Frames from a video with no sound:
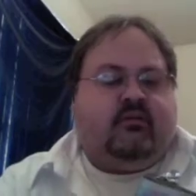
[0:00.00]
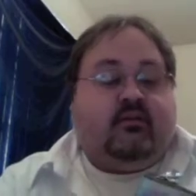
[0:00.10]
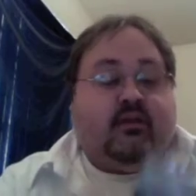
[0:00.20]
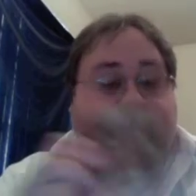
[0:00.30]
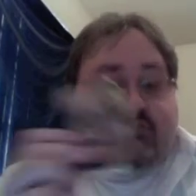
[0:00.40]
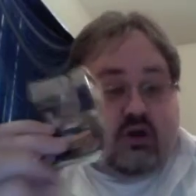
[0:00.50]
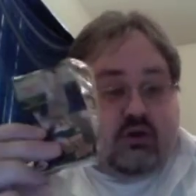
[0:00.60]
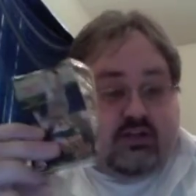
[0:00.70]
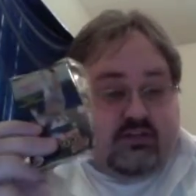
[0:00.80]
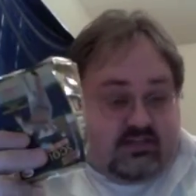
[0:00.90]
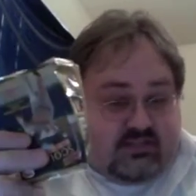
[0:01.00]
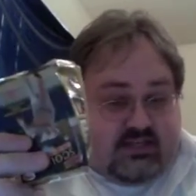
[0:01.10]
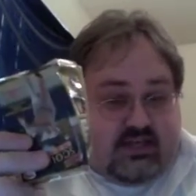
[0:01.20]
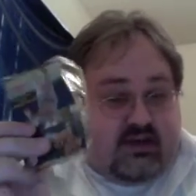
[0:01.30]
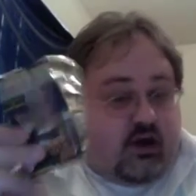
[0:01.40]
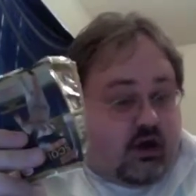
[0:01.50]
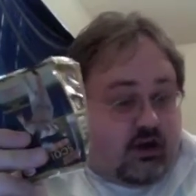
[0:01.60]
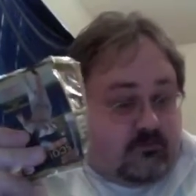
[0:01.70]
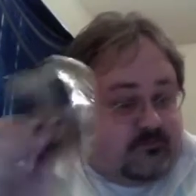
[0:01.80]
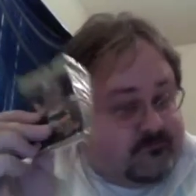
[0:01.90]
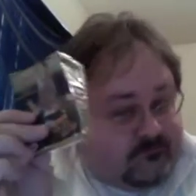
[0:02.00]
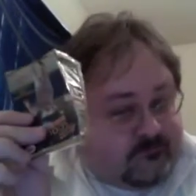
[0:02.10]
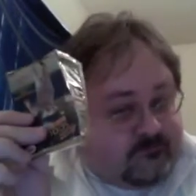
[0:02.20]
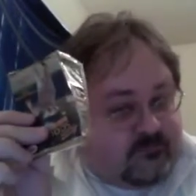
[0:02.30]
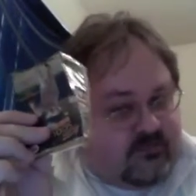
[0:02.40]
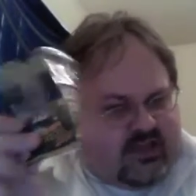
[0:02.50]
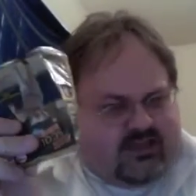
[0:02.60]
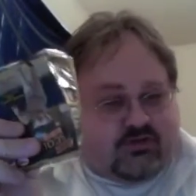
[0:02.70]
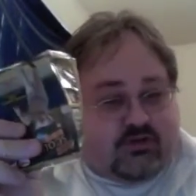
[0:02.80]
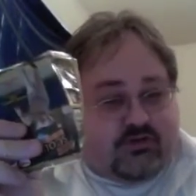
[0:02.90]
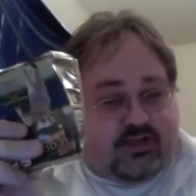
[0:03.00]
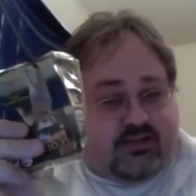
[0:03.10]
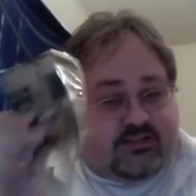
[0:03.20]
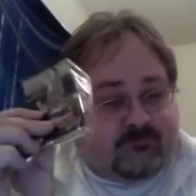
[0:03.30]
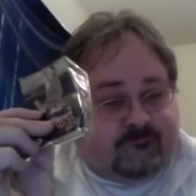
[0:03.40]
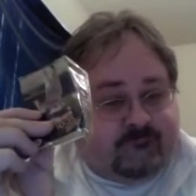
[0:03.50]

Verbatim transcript: Of note in this set are Alex Rodriguez,